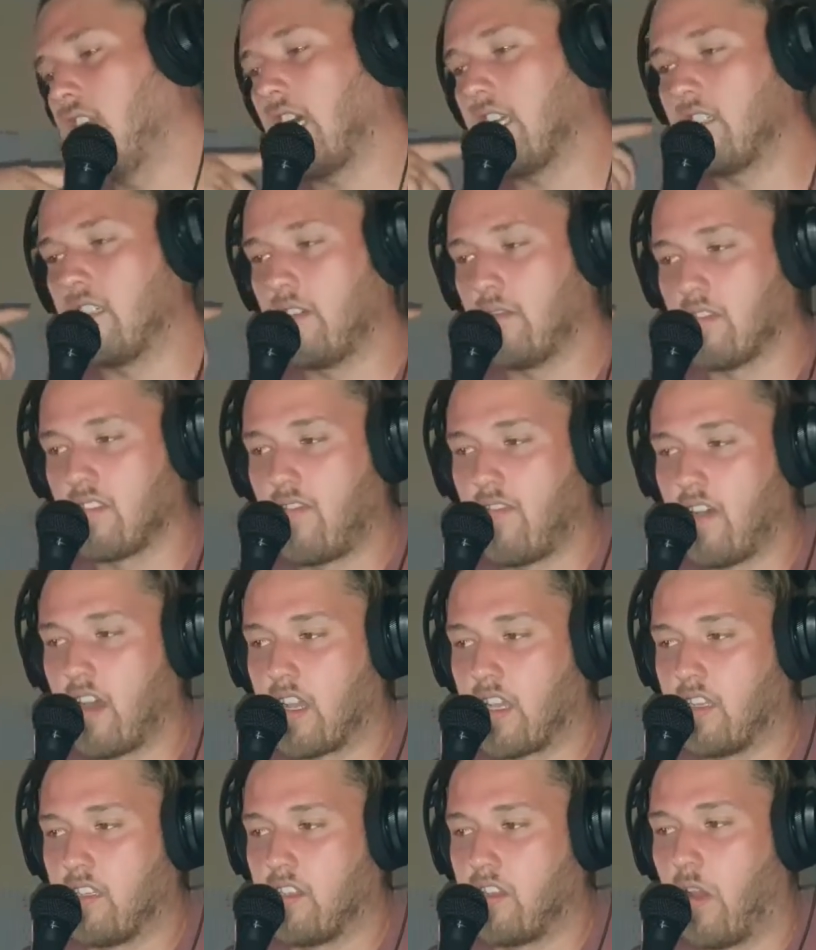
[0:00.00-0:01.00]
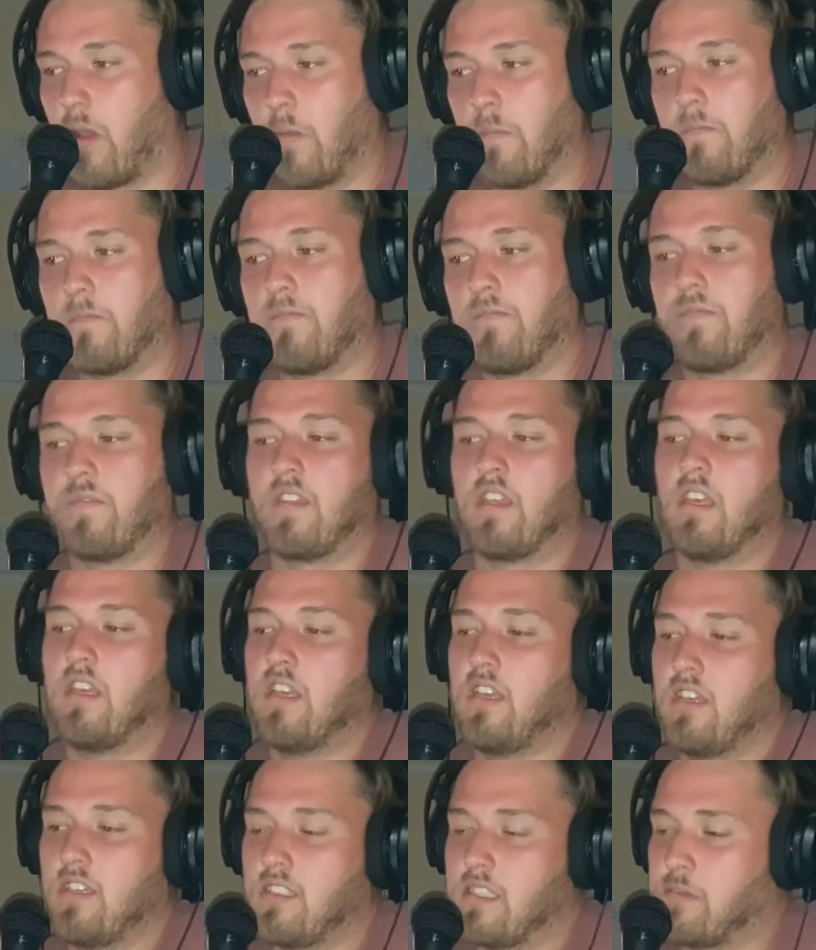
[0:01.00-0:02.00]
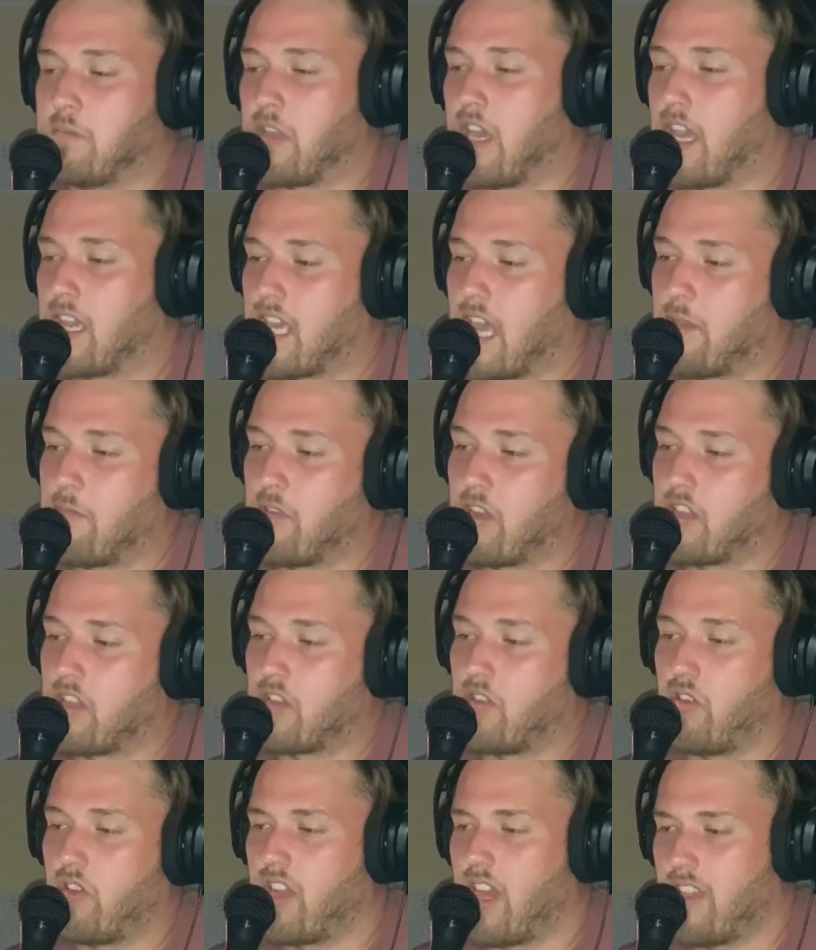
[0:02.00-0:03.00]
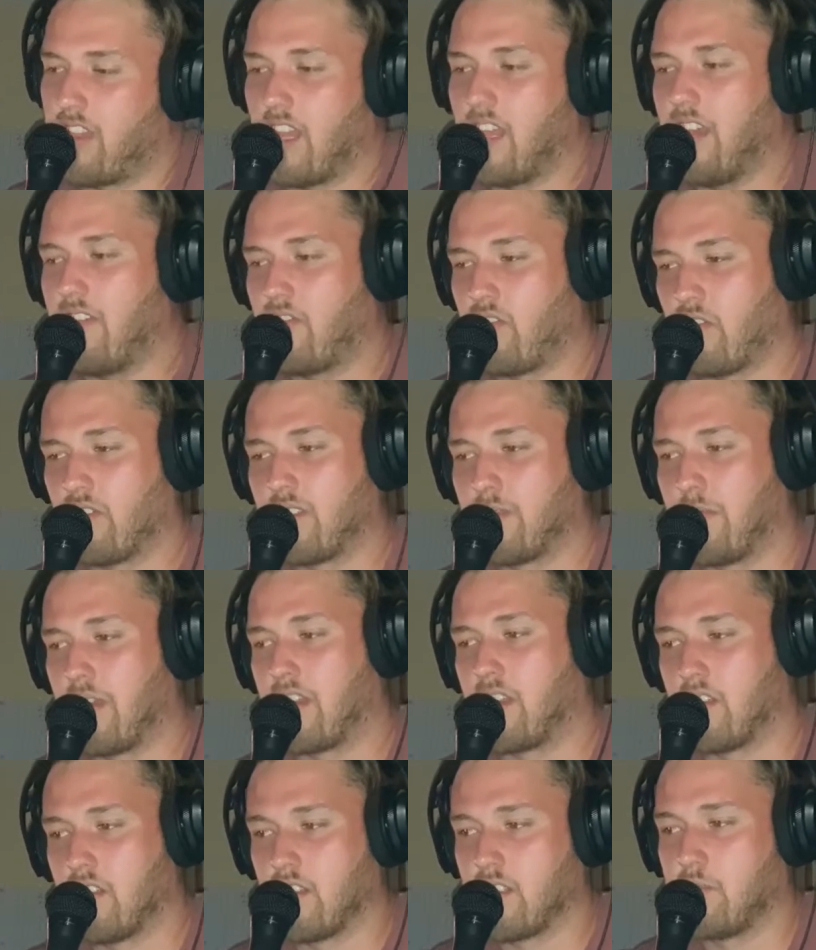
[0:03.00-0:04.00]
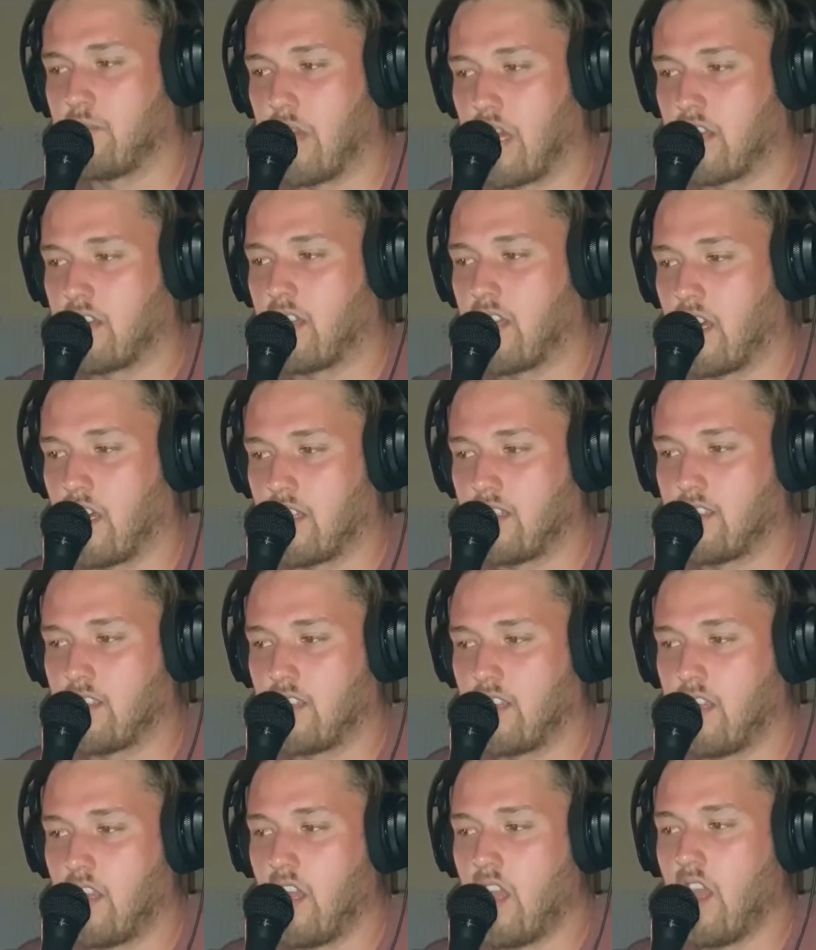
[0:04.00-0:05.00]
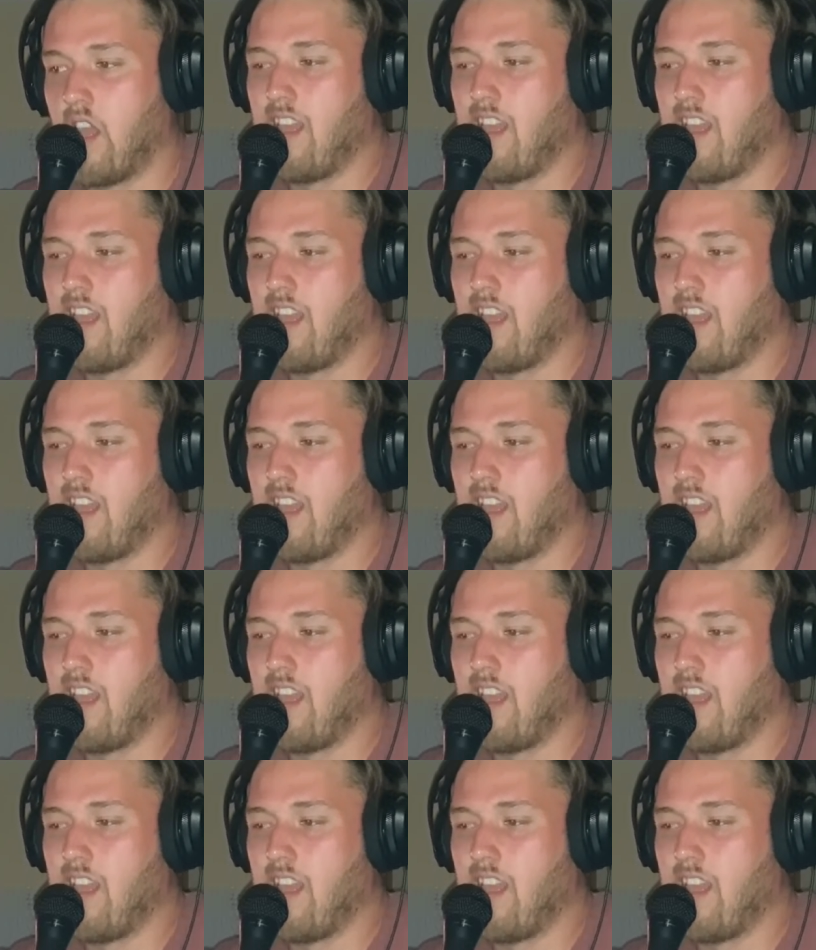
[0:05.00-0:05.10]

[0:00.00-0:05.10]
That shit was fucking dope. Some guy came around the corner. I think I've talked about it on this podcast.